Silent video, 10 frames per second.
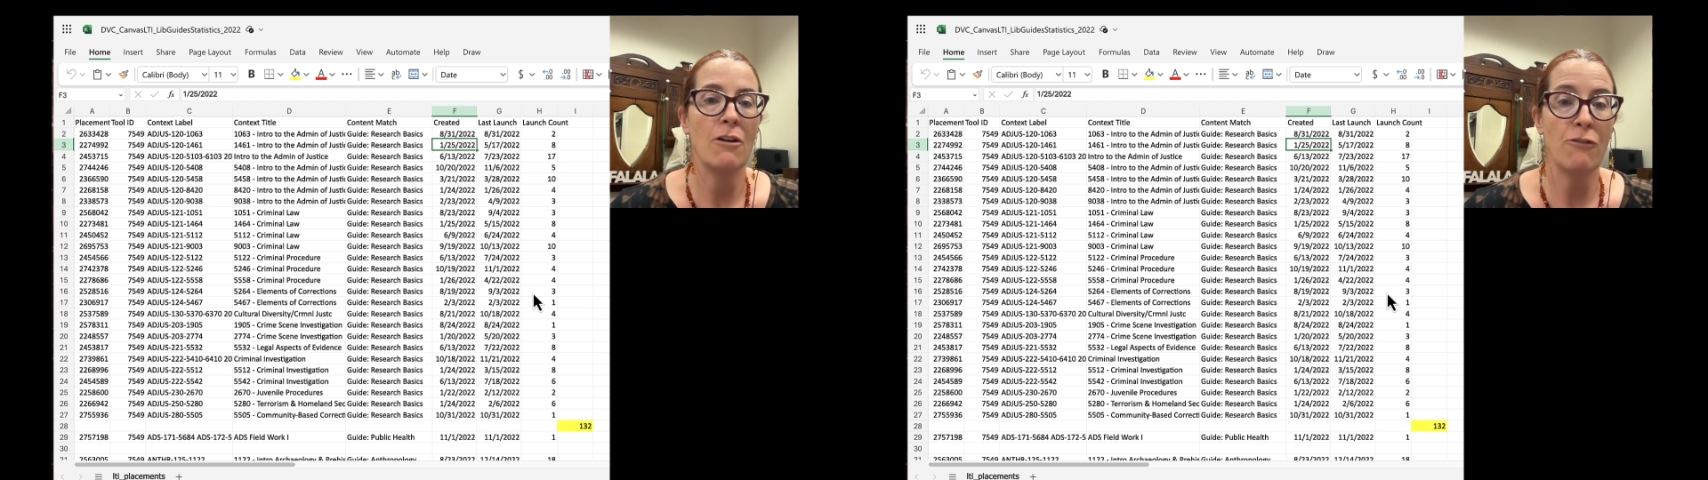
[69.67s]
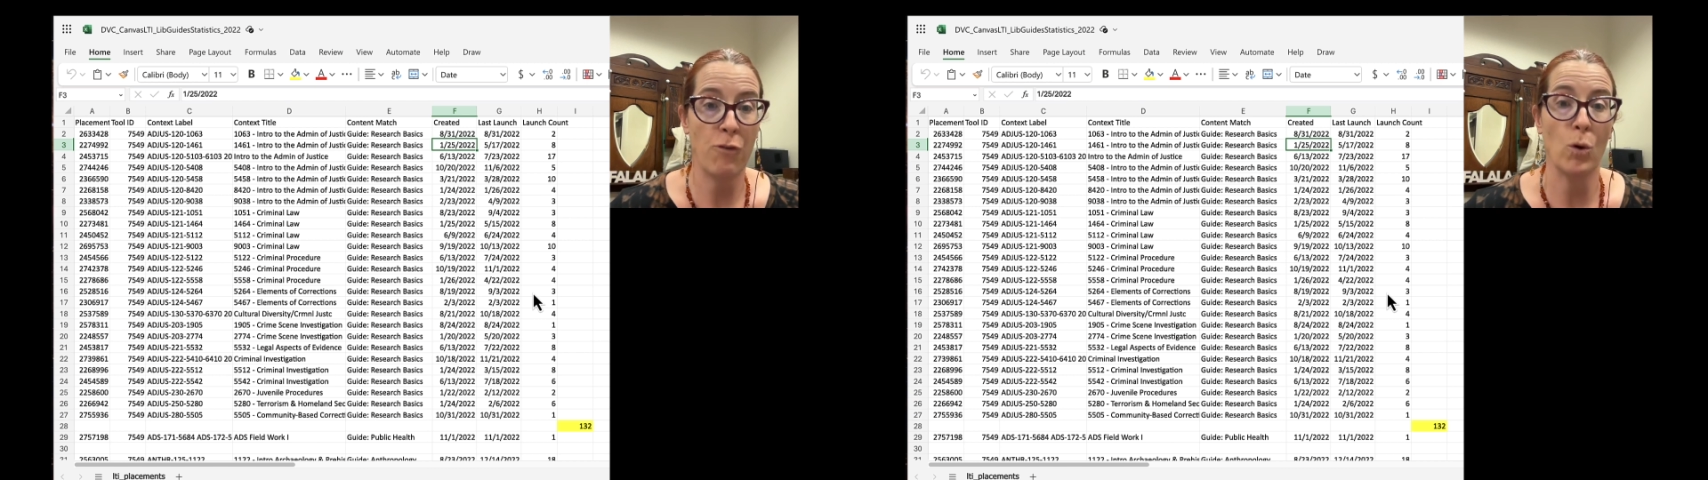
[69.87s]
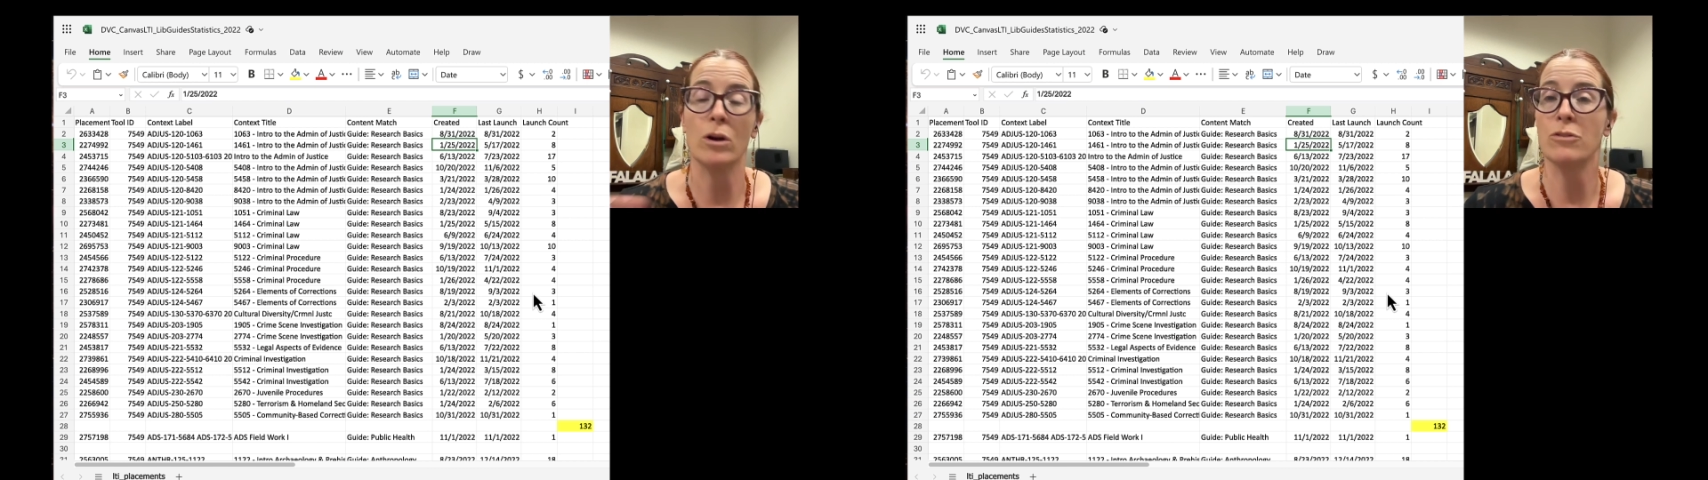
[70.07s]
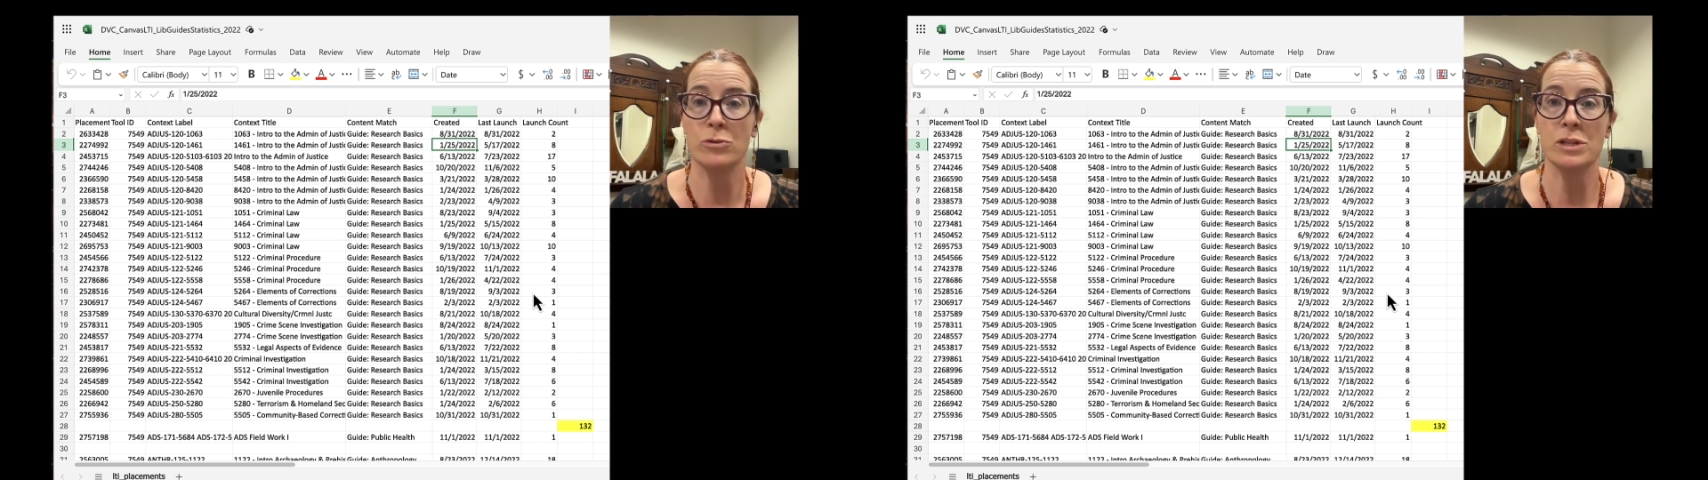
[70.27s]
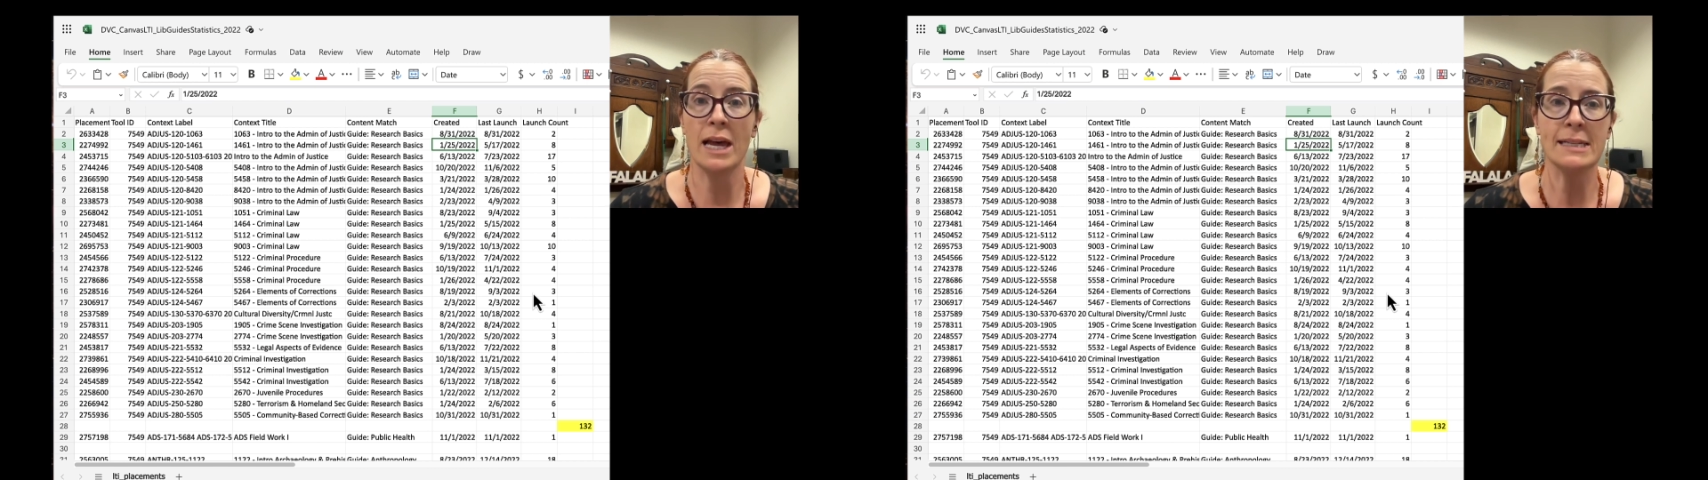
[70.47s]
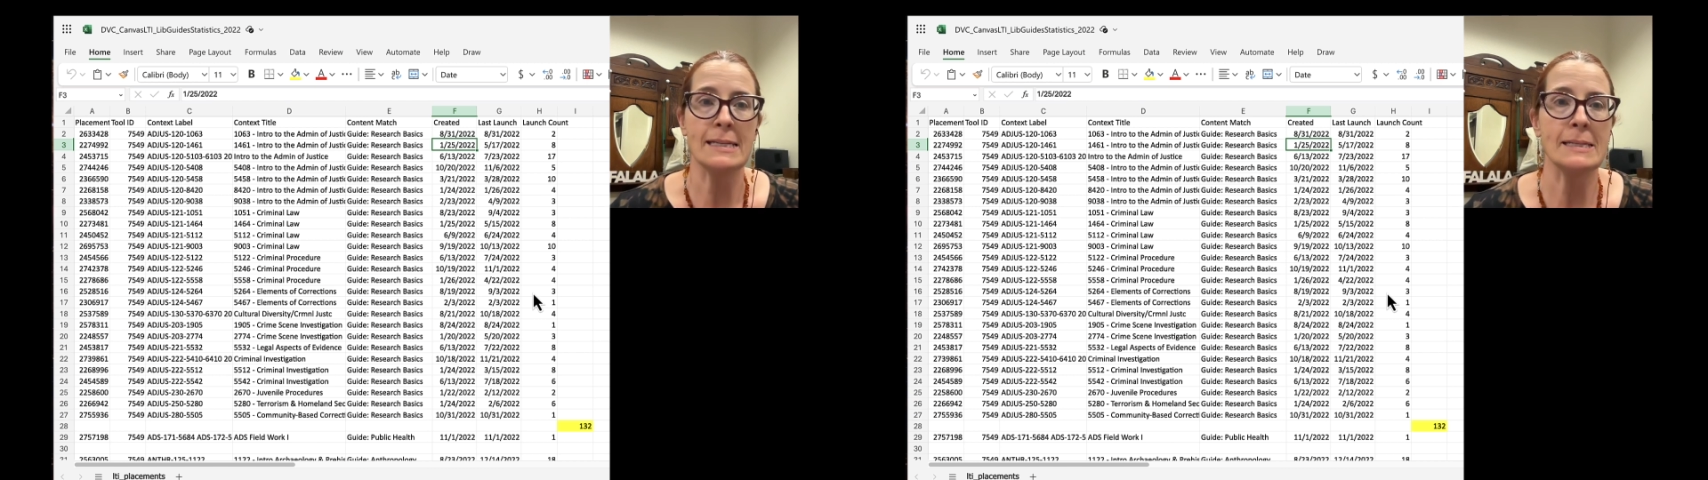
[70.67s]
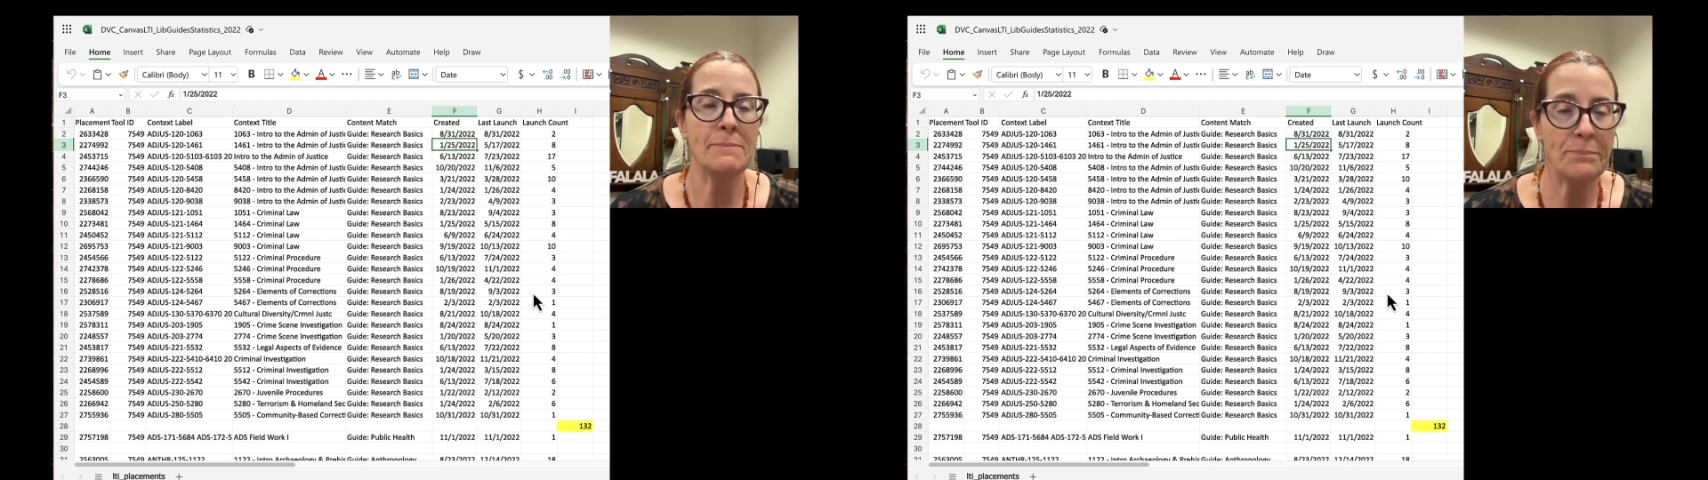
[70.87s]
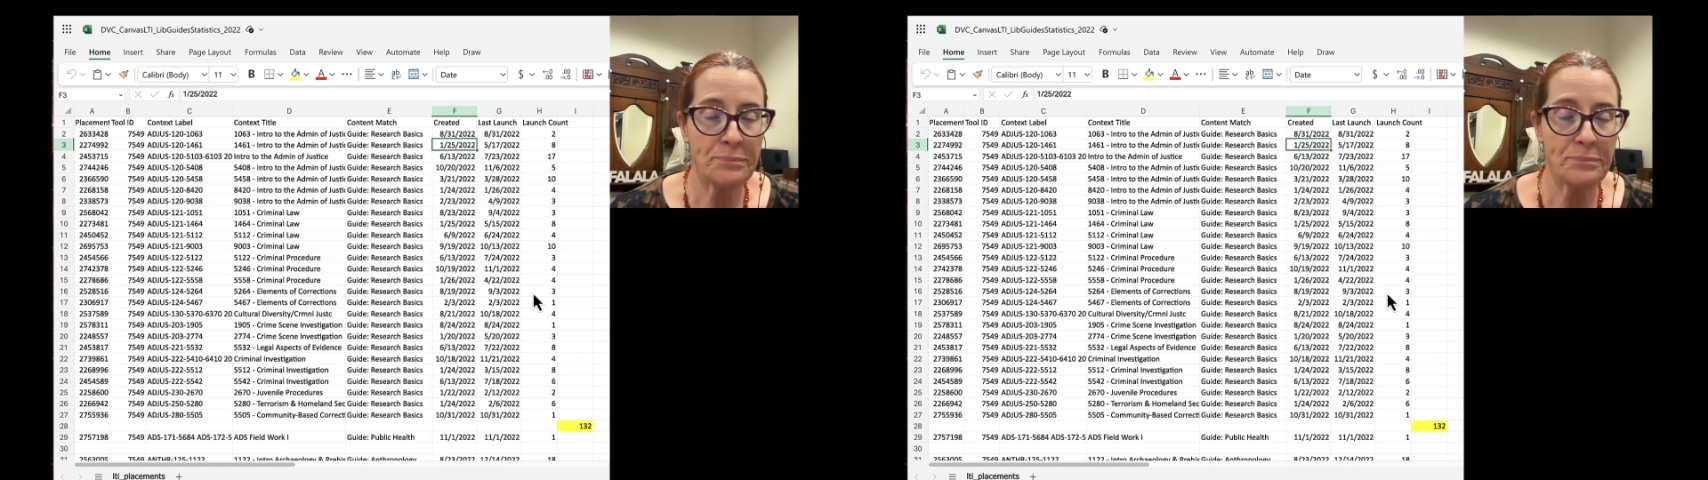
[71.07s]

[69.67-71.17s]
for those classes.